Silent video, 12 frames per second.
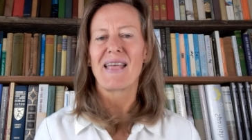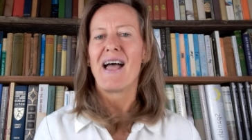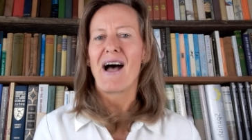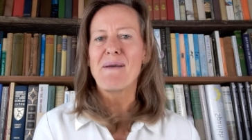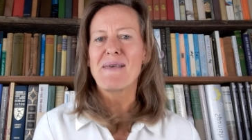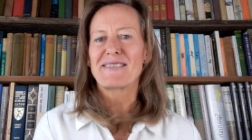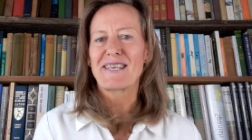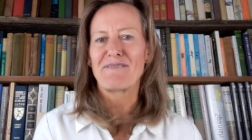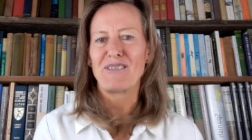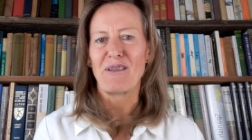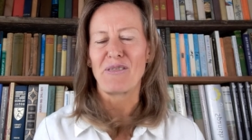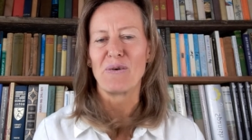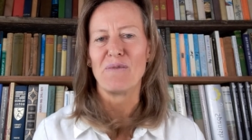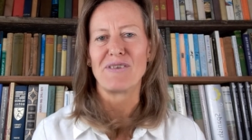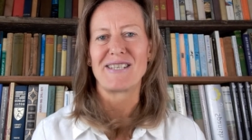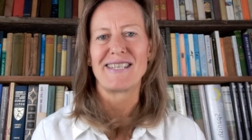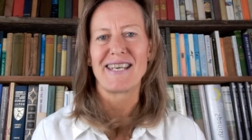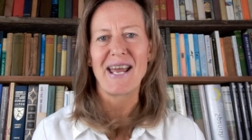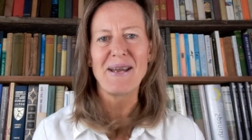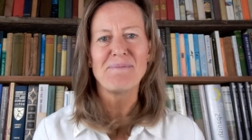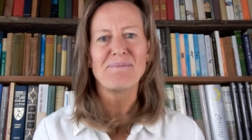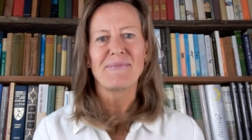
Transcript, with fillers: I hope that's given you thought for today.